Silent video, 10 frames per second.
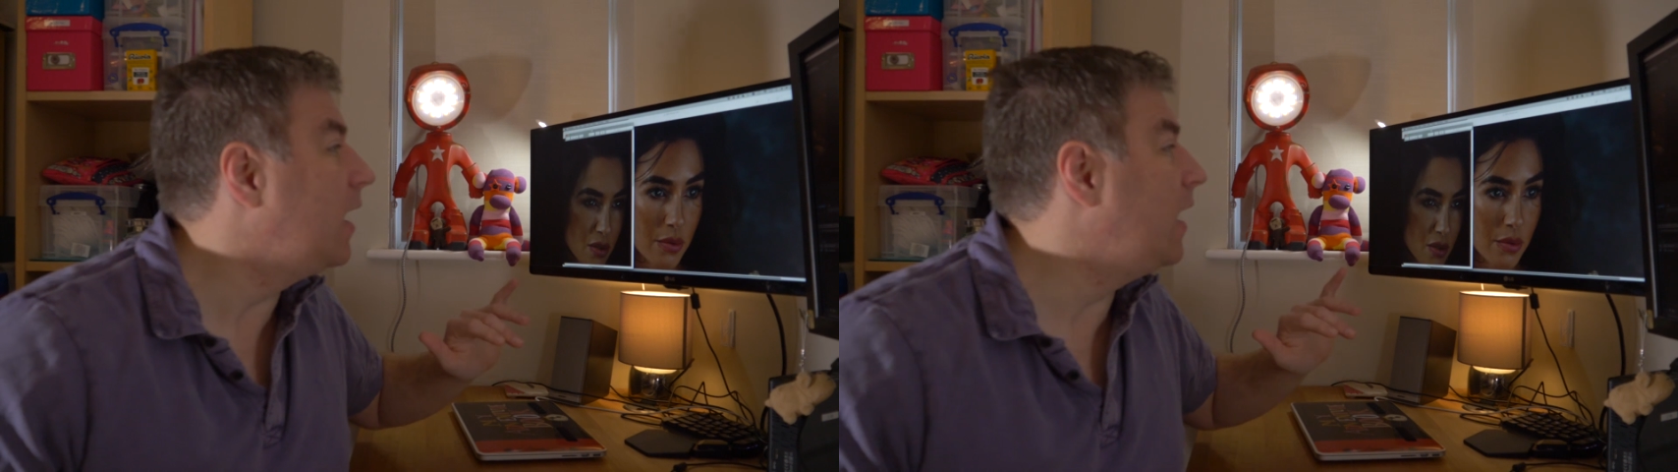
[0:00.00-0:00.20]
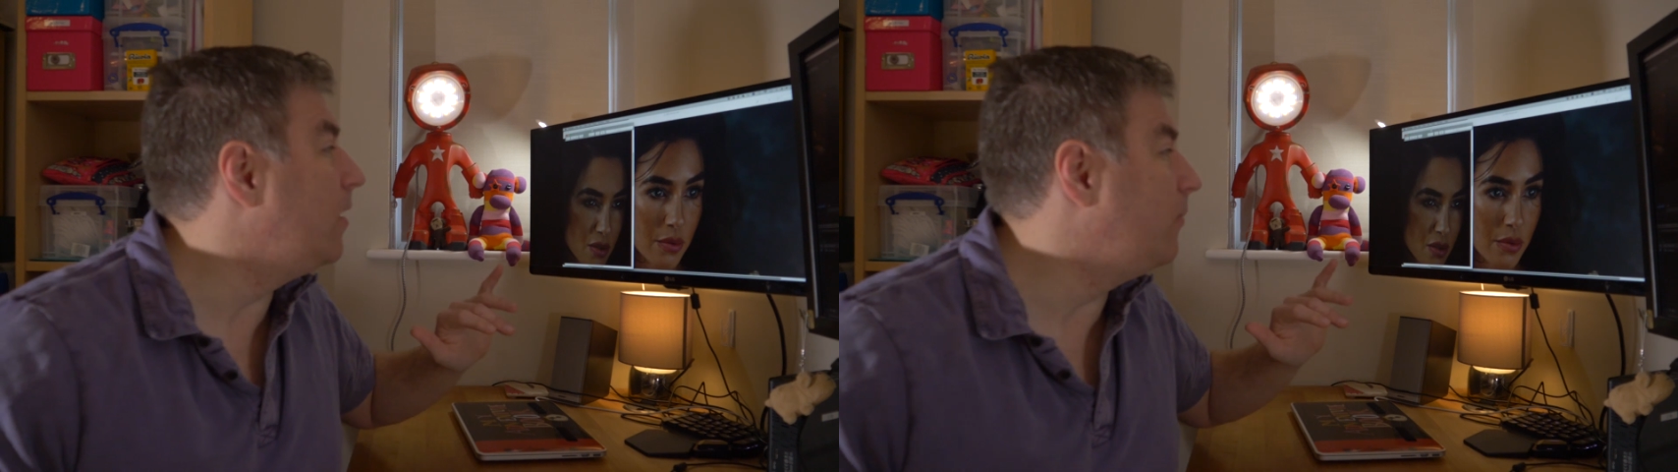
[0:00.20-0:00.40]

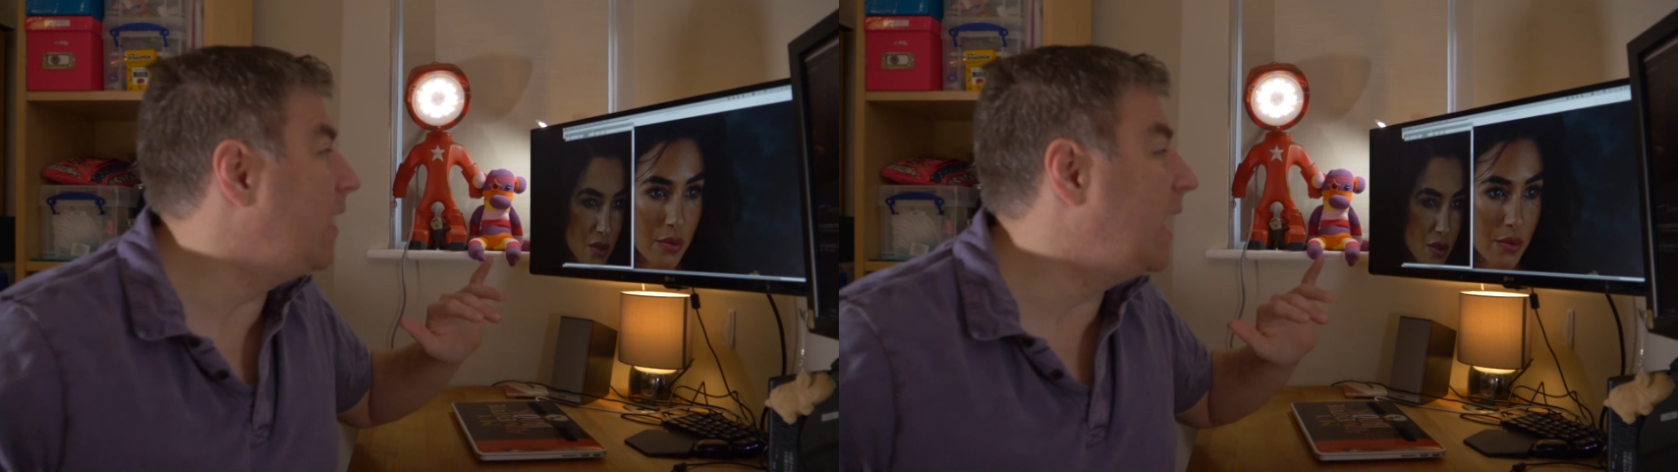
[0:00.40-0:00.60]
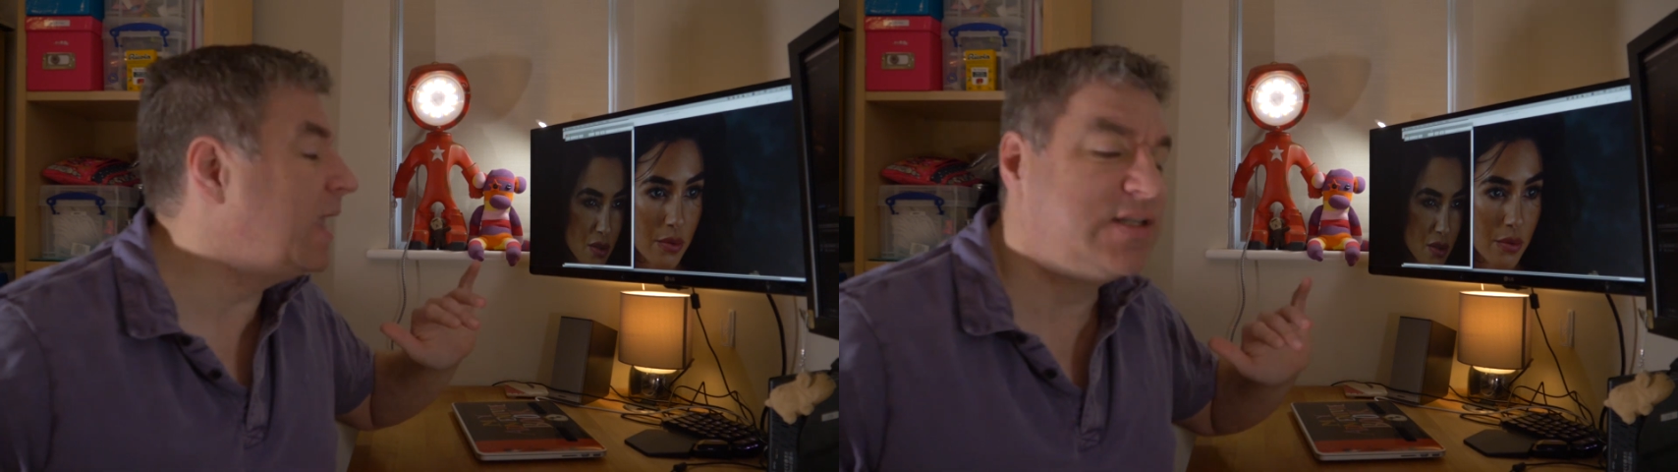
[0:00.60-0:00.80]

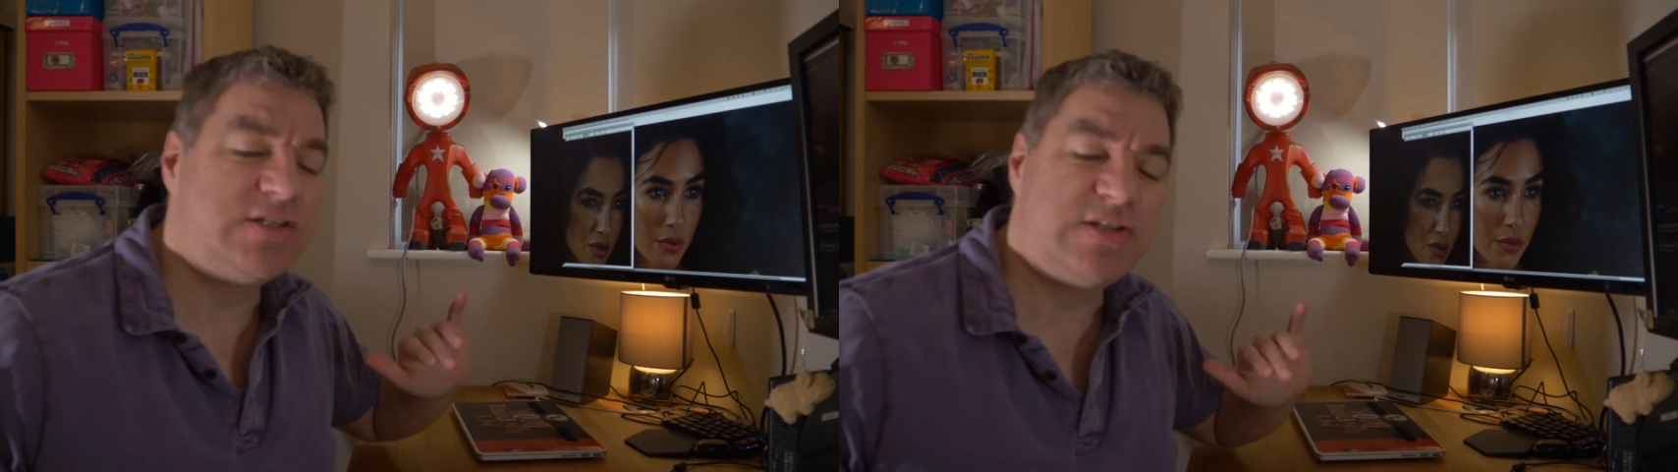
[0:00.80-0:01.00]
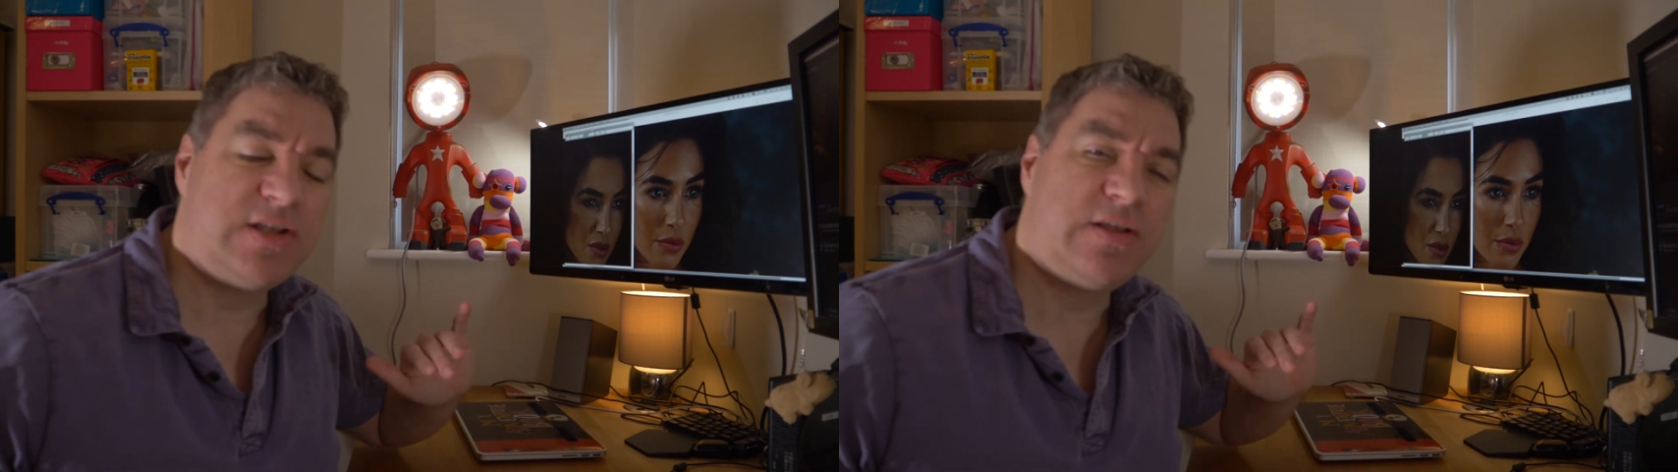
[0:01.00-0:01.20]
And
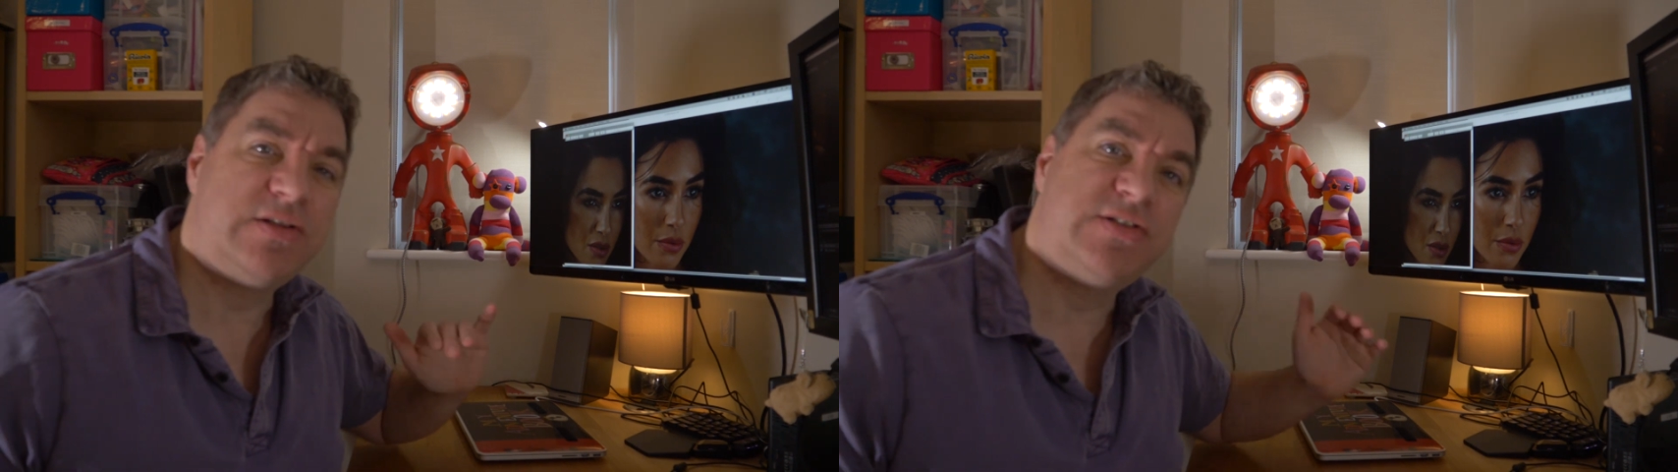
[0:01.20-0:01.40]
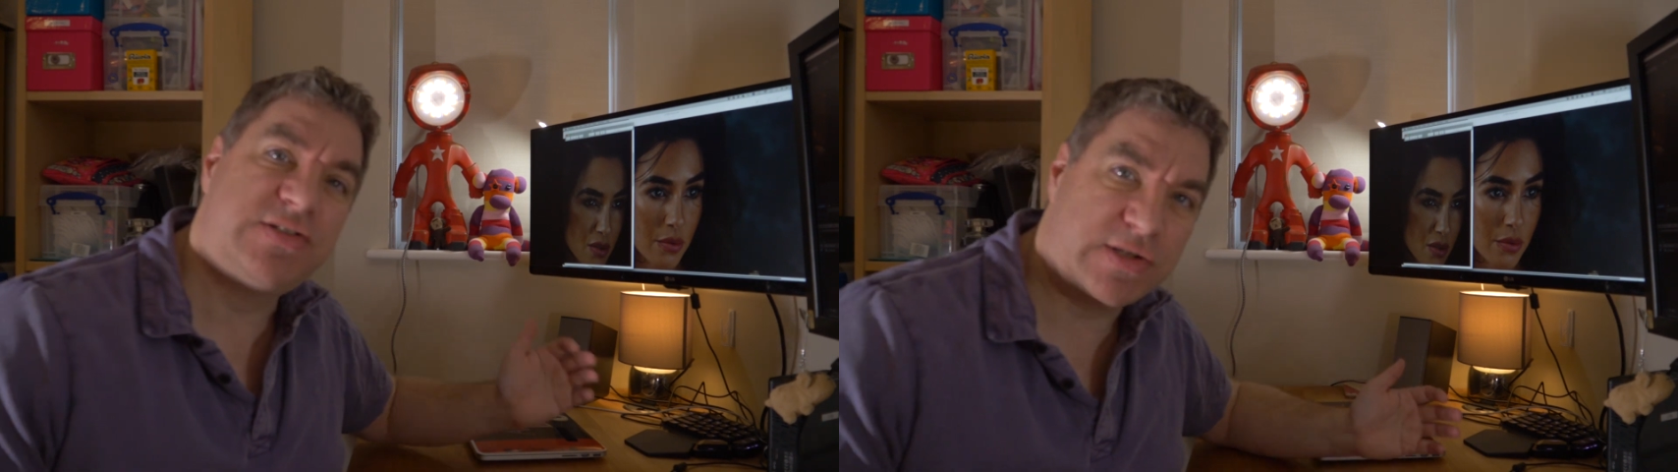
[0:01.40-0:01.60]
to